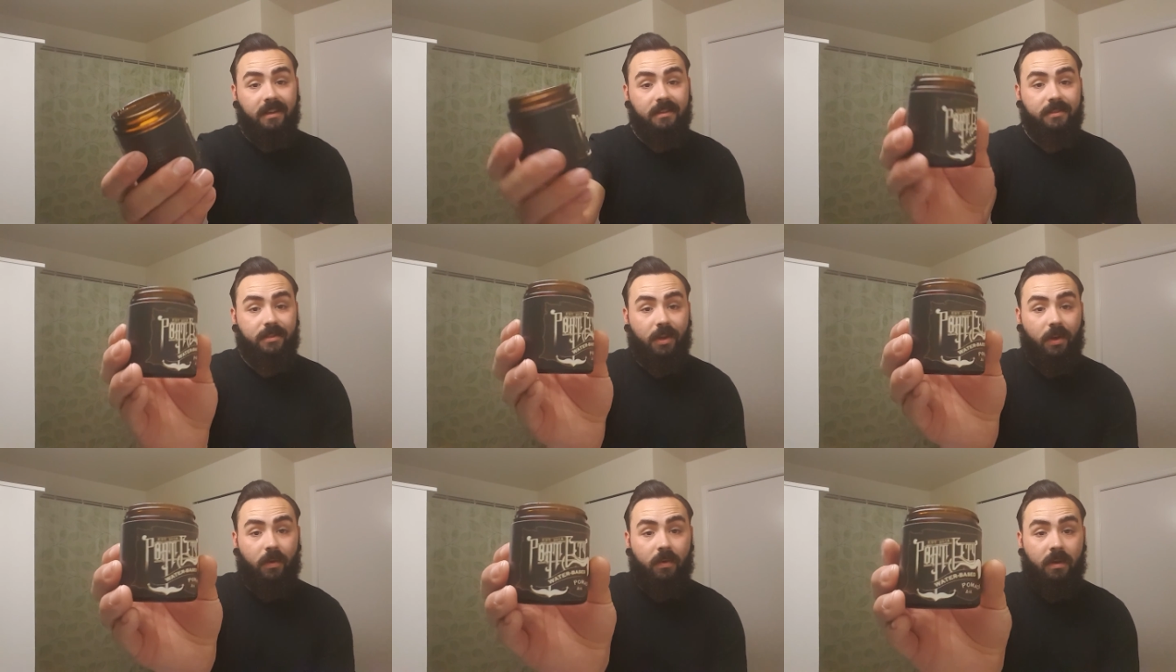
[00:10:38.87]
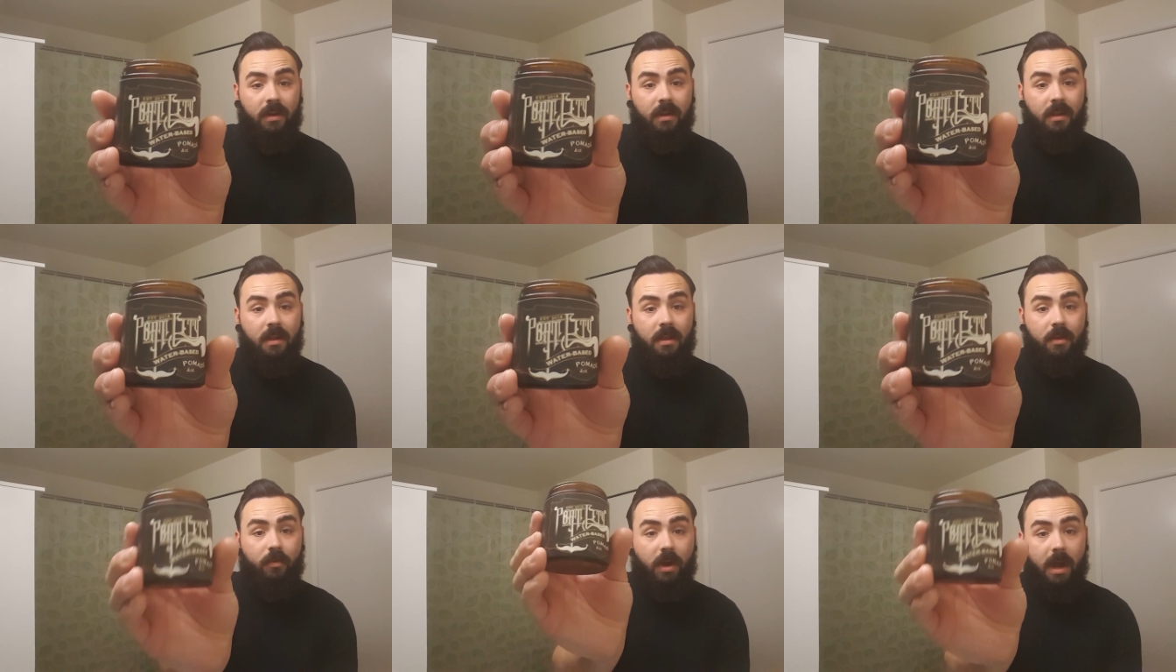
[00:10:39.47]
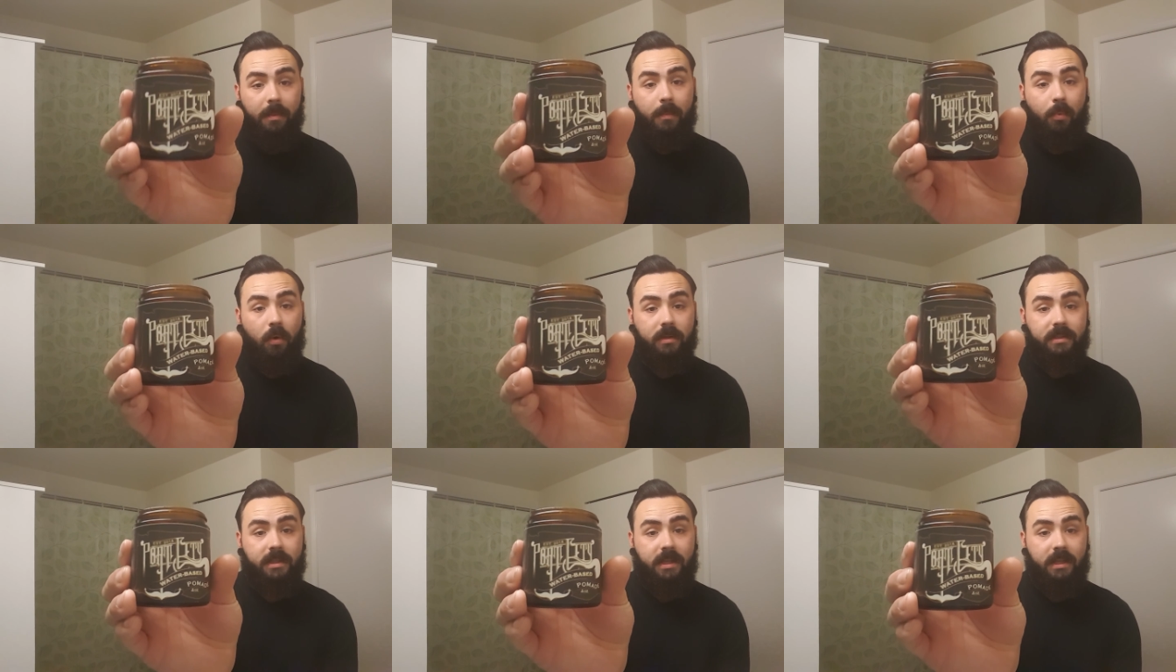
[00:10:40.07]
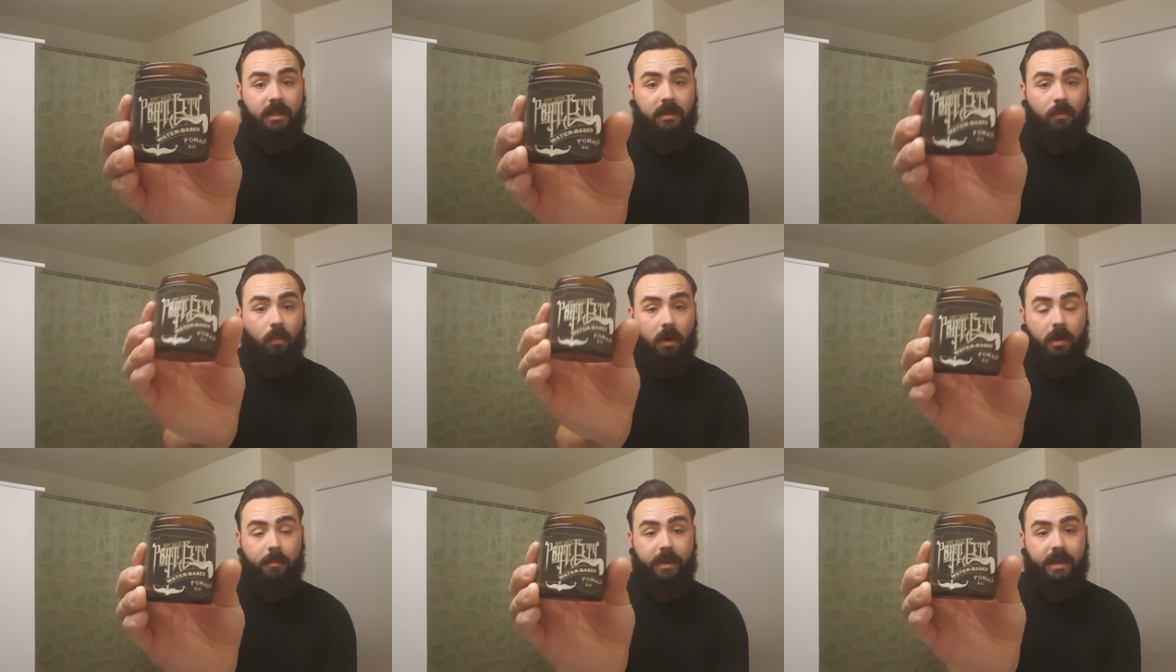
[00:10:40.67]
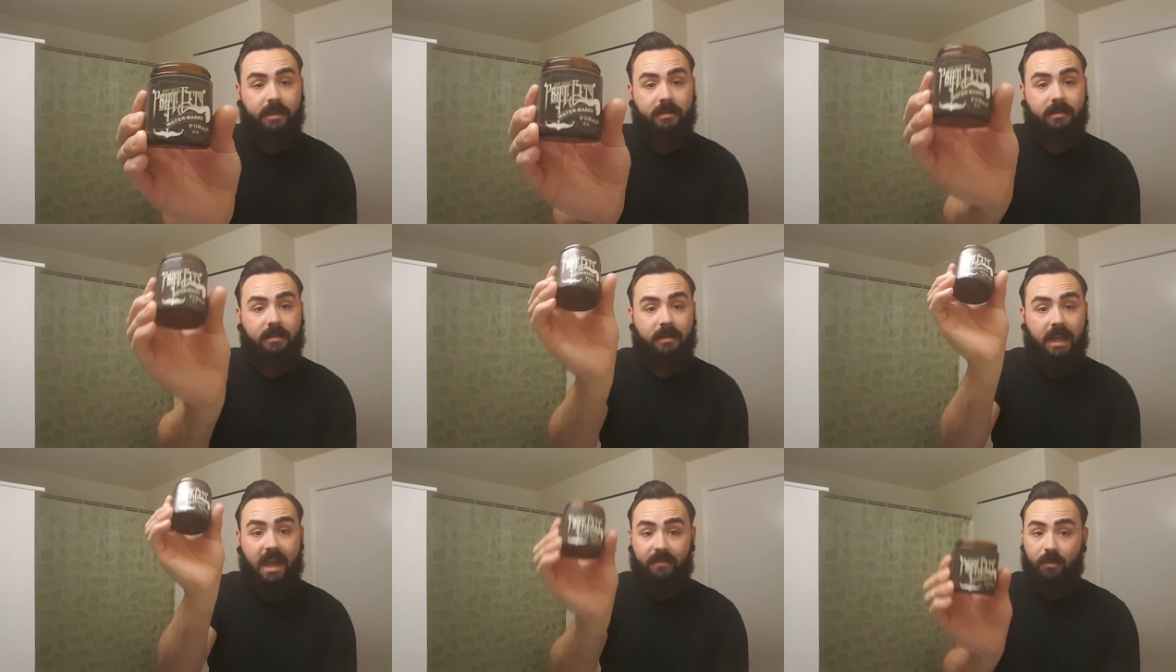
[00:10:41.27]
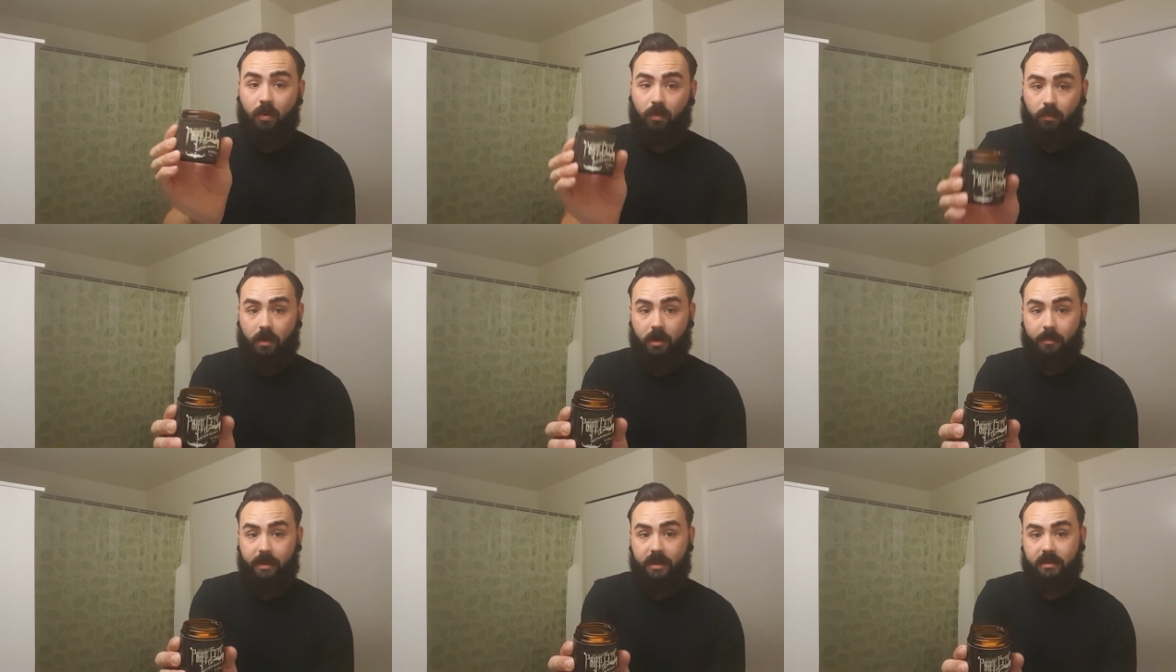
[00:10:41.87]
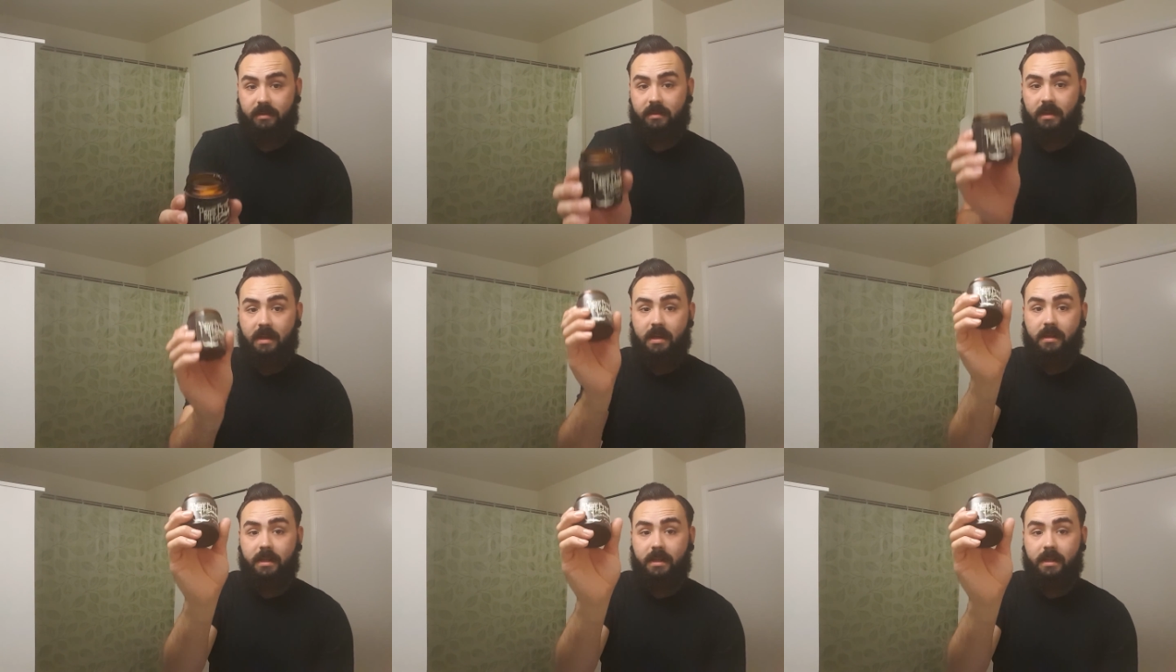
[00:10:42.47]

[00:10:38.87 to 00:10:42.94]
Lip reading: So grab the Port City Waterbased, Heavy Hold Waterbased.